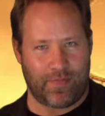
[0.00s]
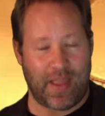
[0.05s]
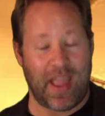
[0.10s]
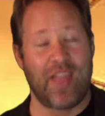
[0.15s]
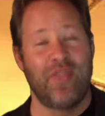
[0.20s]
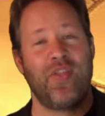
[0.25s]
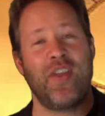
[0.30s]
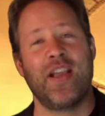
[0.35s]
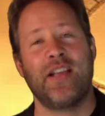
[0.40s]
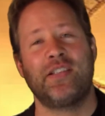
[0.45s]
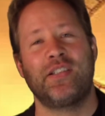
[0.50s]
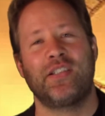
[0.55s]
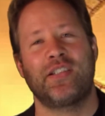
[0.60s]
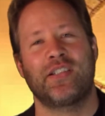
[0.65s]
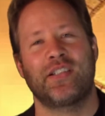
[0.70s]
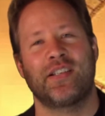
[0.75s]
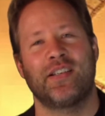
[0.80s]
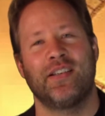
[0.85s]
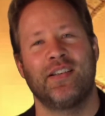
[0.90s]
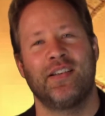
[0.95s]
And
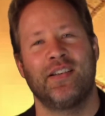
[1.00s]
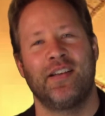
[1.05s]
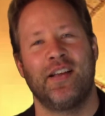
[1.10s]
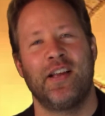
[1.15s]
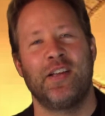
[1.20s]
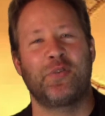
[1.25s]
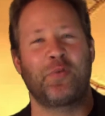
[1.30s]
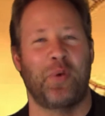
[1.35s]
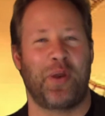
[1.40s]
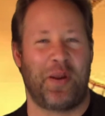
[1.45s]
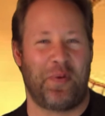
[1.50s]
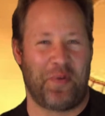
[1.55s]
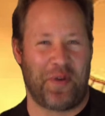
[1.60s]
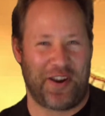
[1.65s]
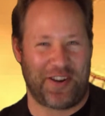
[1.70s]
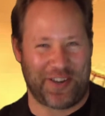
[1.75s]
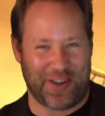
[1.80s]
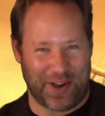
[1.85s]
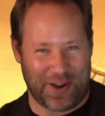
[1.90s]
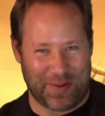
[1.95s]
this is what I want
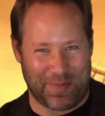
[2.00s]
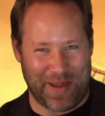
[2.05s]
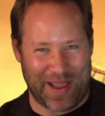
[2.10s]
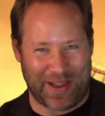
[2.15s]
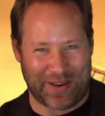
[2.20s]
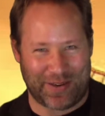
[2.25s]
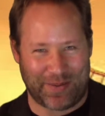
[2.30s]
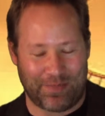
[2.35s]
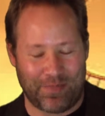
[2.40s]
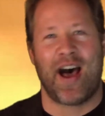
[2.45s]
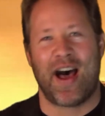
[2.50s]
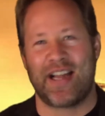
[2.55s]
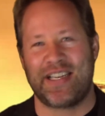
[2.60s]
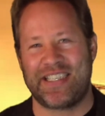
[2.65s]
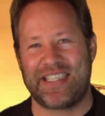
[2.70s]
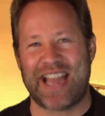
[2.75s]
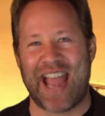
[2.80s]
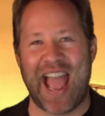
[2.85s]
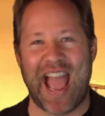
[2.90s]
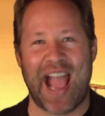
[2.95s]
to talk about.
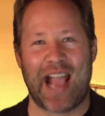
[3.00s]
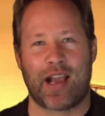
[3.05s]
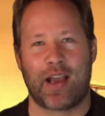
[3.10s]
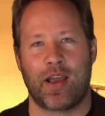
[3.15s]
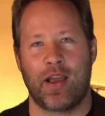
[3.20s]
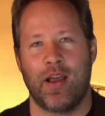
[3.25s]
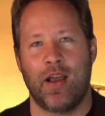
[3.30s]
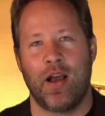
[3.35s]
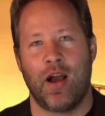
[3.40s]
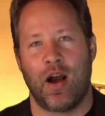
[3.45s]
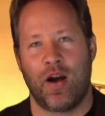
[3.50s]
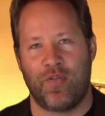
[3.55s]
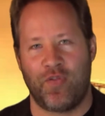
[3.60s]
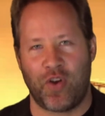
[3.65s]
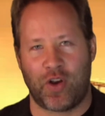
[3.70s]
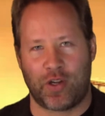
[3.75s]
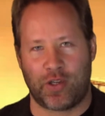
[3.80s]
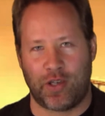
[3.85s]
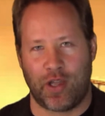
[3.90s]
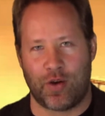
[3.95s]
Attack of
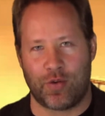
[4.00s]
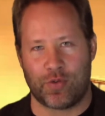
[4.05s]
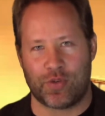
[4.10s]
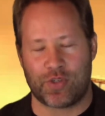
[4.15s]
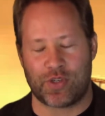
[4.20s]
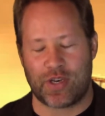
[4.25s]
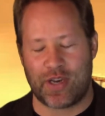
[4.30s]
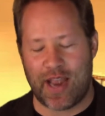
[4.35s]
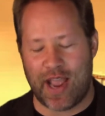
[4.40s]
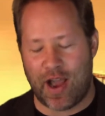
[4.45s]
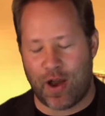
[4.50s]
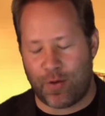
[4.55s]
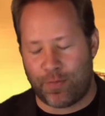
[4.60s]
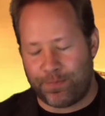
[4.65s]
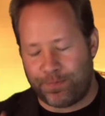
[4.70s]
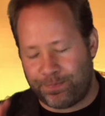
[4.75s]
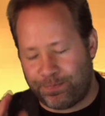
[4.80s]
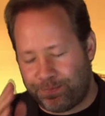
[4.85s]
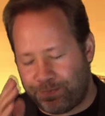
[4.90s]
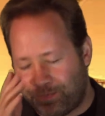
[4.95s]
the Clones. Now,
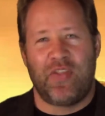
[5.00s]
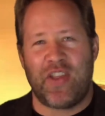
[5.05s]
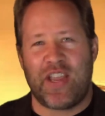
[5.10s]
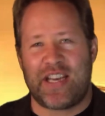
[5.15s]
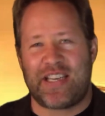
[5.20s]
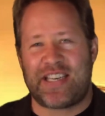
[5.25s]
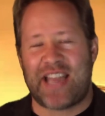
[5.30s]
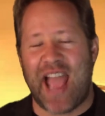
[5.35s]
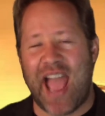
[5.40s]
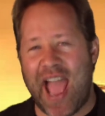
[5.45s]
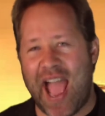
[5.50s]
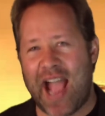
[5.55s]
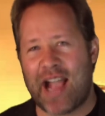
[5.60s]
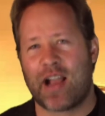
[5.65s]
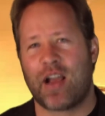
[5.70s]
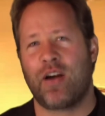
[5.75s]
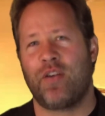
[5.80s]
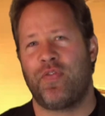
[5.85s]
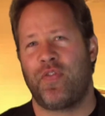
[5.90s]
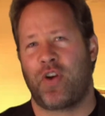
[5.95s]
the
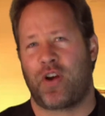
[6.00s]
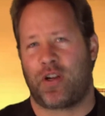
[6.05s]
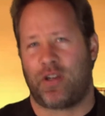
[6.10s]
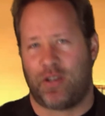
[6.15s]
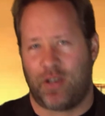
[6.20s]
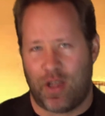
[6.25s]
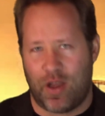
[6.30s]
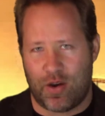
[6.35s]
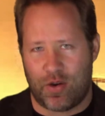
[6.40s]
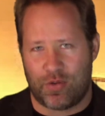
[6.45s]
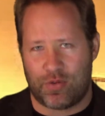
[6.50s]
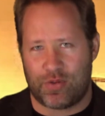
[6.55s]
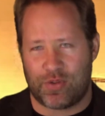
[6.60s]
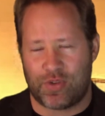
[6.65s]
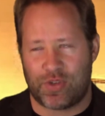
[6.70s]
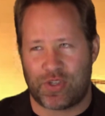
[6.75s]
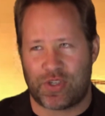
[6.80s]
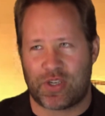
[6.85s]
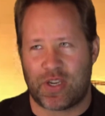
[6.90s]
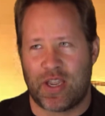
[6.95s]
Attack of the
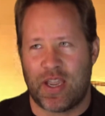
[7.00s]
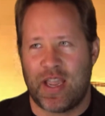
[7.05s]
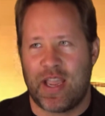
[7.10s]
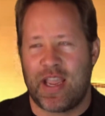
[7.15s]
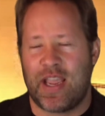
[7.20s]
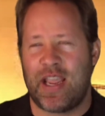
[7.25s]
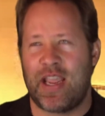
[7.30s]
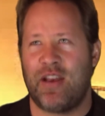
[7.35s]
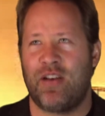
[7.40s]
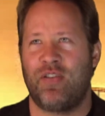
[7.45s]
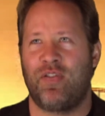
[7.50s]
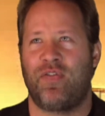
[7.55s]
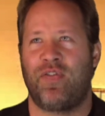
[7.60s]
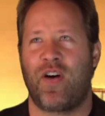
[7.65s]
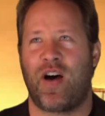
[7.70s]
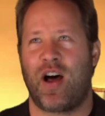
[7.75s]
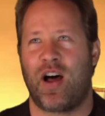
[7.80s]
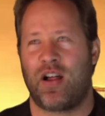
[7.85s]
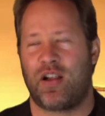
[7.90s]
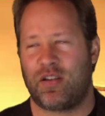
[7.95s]
Clones
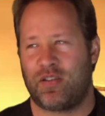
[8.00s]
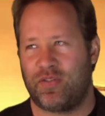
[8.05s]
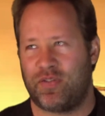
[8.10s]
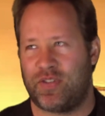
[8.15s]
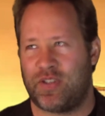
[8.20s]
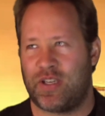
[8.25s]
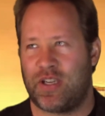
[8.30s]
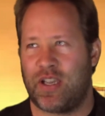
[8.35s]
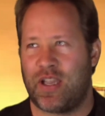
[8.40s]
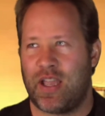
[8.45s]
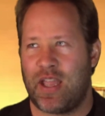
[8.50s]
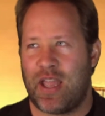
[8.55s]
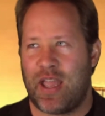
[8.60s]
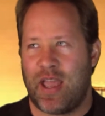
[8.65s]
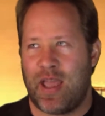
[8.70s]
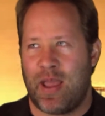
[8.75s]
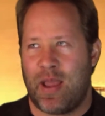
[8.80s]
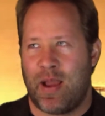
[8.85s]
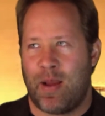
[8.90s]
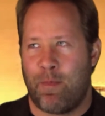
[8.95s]
involved
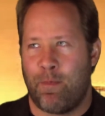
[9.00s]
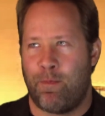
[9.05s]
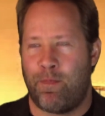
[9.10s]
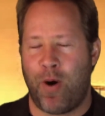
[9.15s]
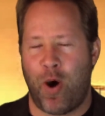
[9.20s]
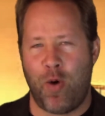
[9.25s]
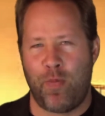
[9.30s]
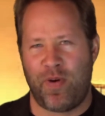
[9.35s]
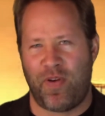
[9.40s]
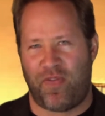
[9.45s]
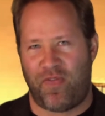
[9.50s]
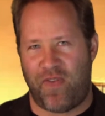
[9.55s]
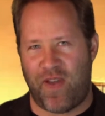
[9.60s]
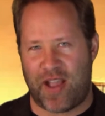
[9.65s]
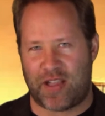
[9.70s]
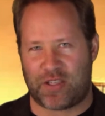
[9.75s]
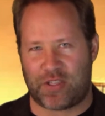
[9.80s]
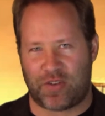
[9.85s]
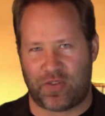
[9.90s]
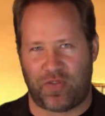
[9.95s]
Boba
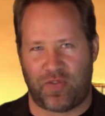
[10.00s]
Fett's